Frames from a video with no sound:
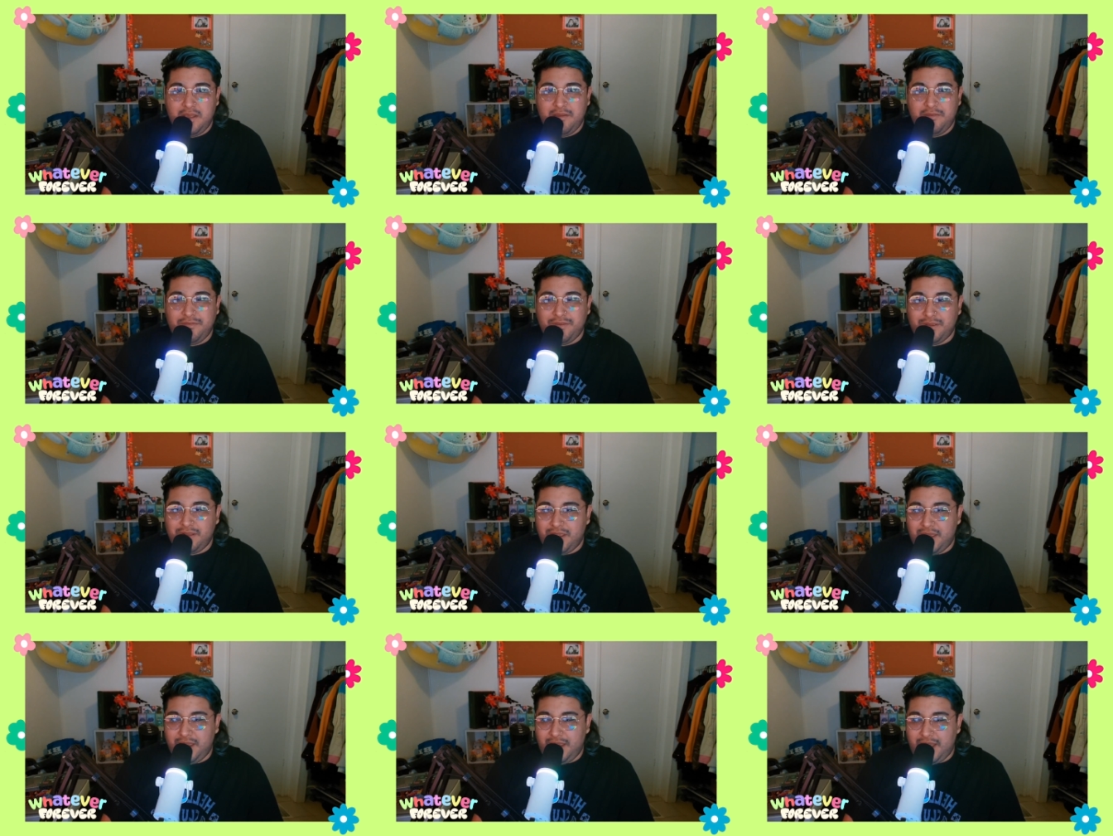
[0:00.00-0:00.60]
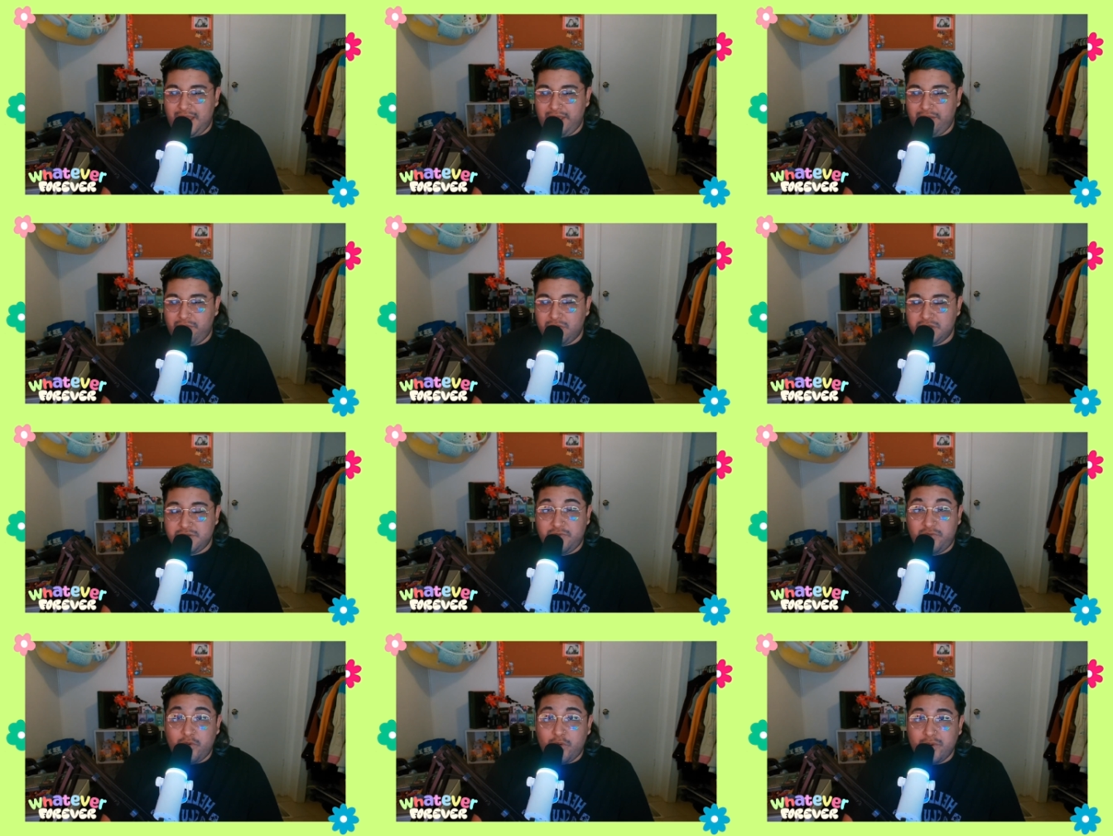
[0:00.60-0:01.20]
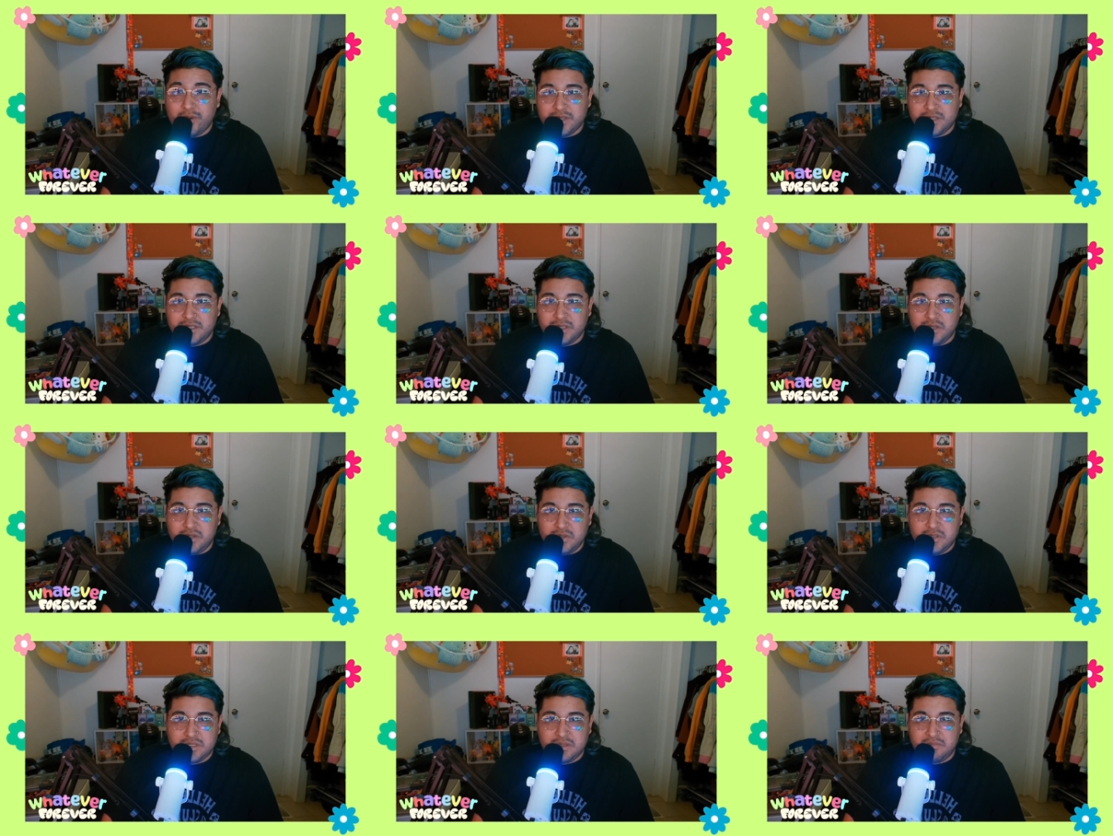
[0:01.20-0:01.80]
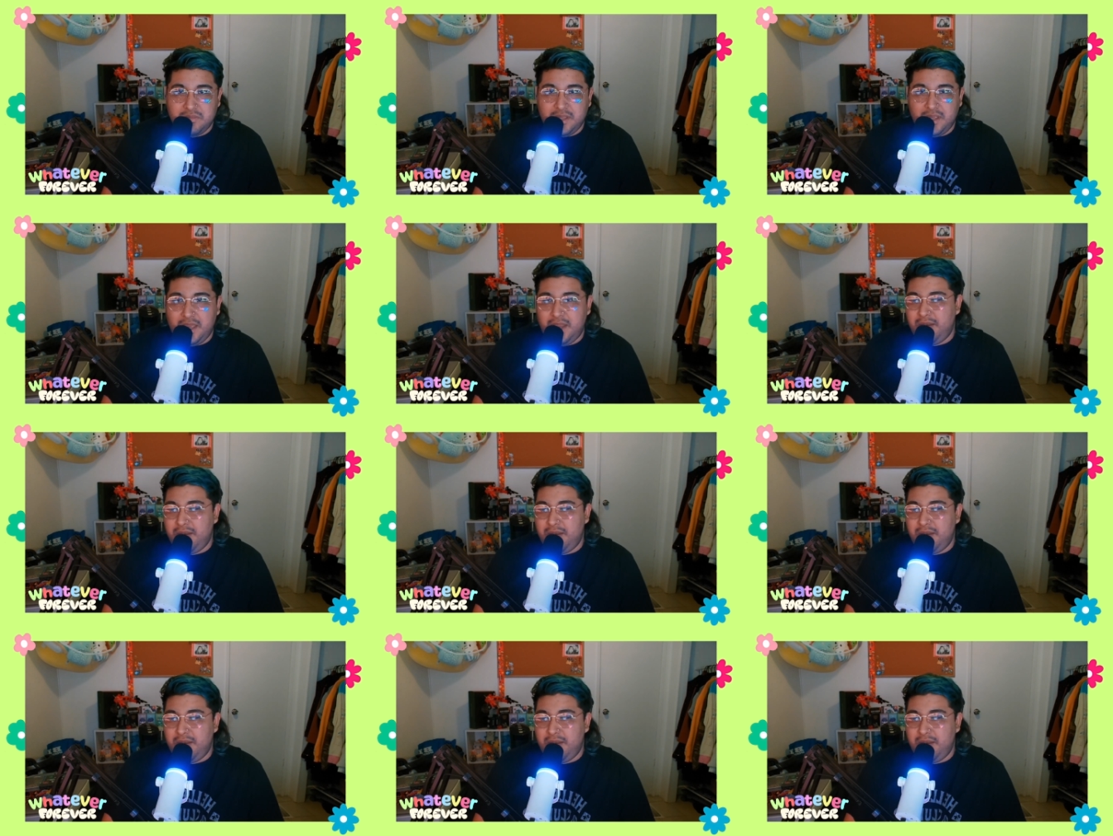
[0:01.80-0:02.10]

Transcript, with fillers: feel like I was forced to do something.